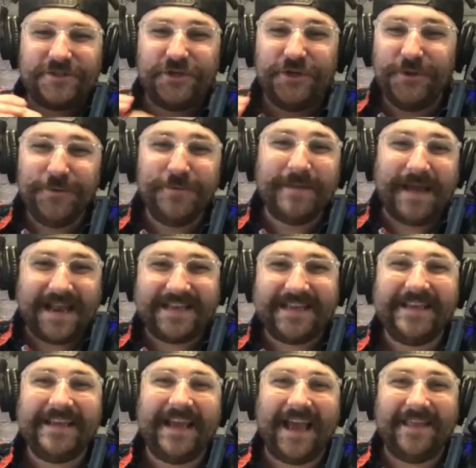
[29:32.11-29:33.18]
too
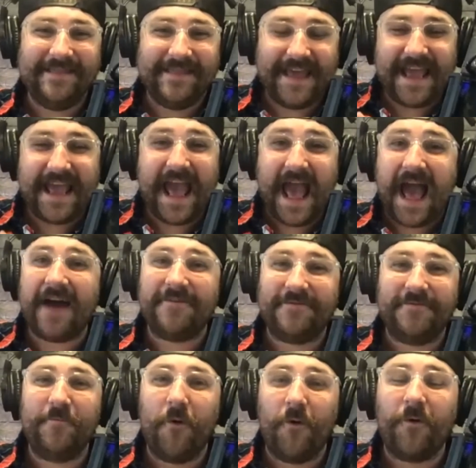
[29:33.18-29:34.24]
many, and they have
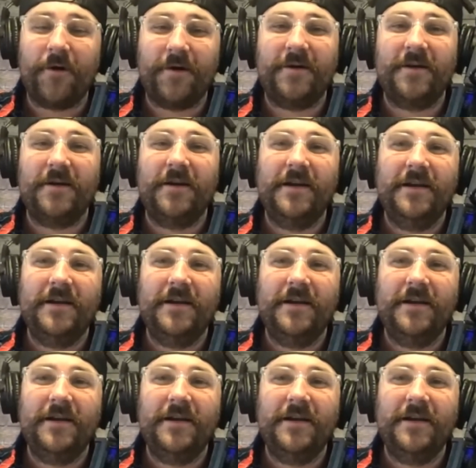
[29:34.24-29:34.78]
more.